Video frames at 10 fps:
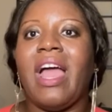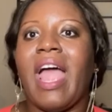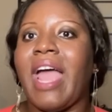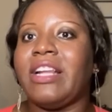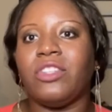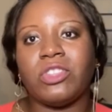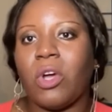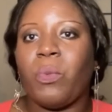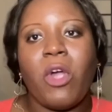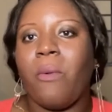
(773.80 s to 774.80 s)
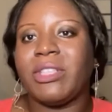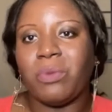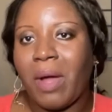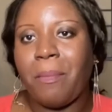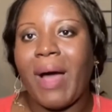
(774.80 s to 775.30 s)
And we always
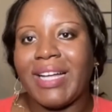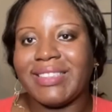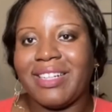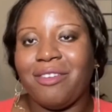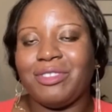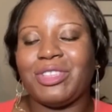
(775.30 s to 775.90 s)
want positive.